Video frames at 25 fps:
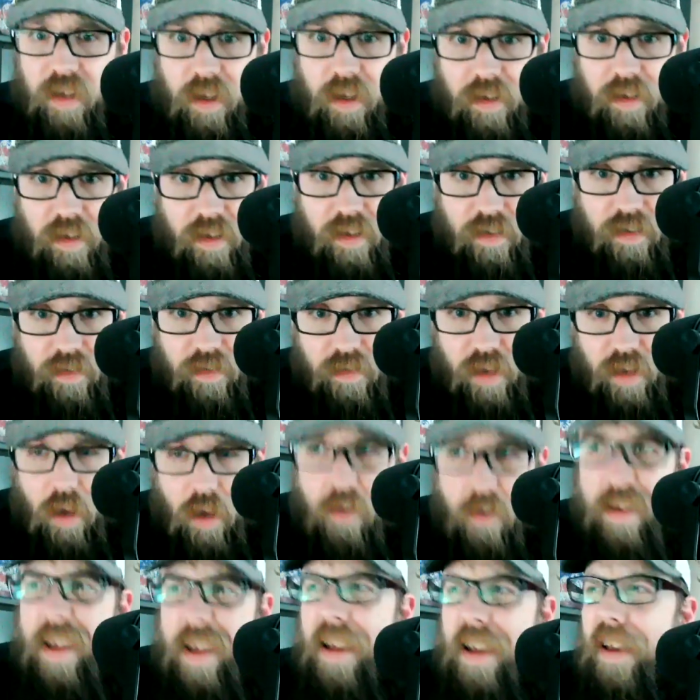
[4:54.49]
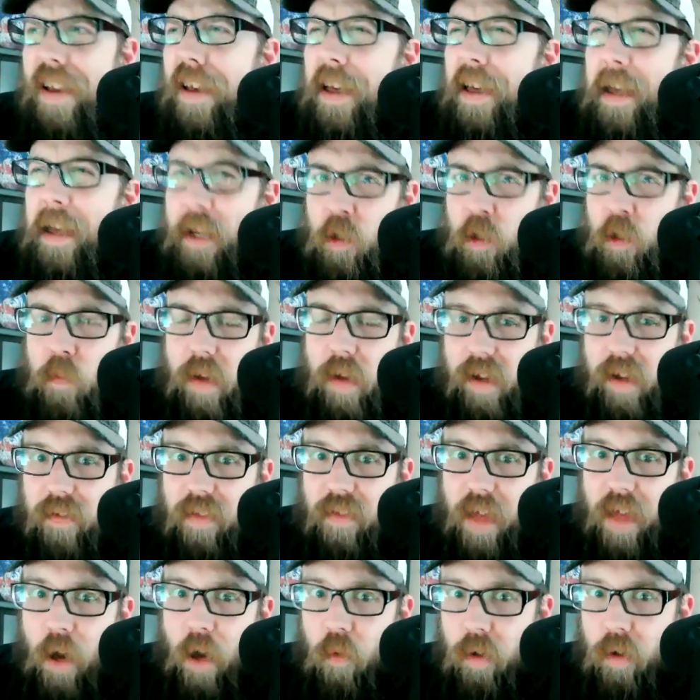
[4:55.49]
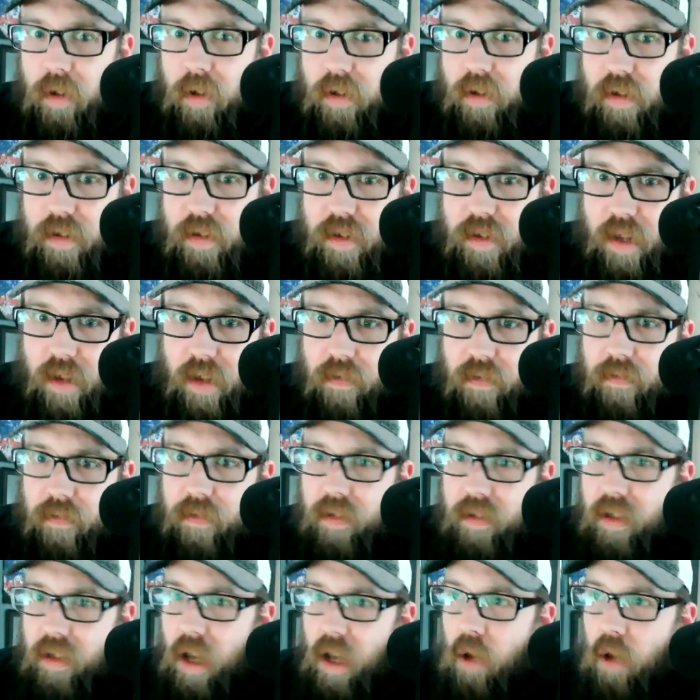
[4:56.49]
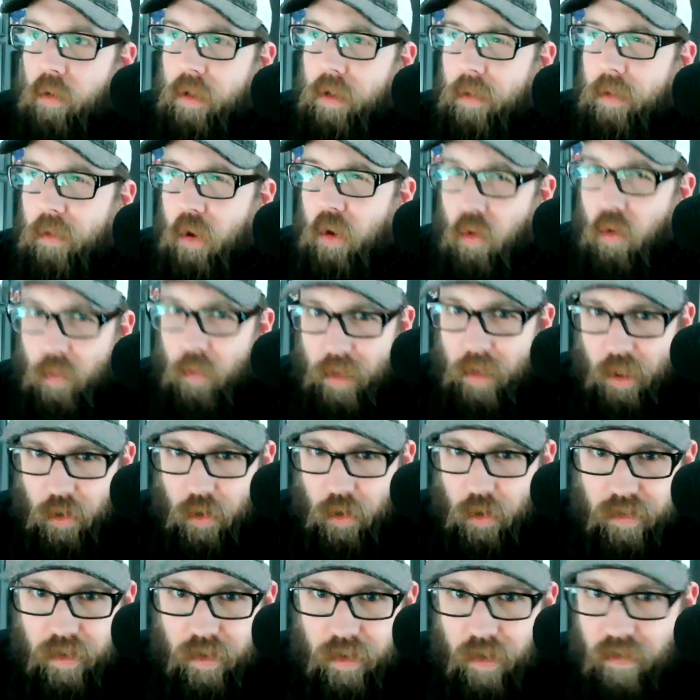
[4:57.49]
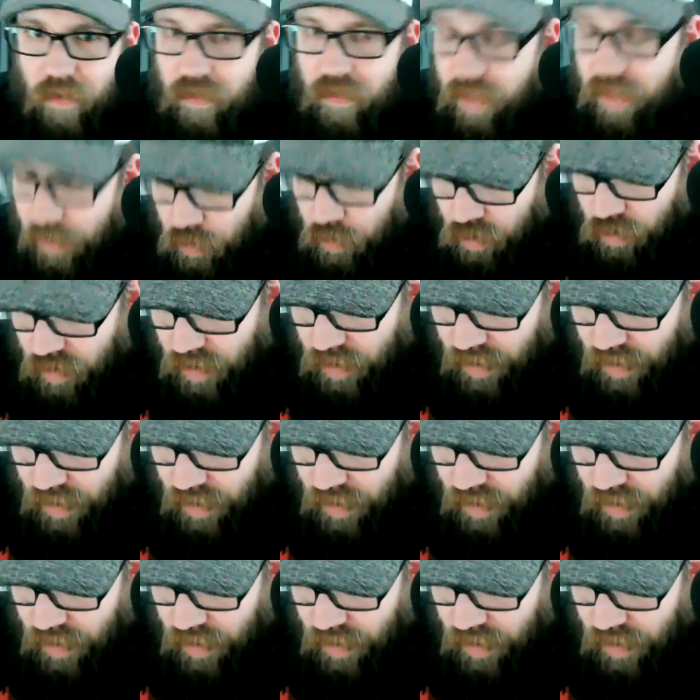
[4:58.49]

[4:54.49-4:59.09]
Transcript: I didn't, expect that one because, Logano and them are normally good there and they just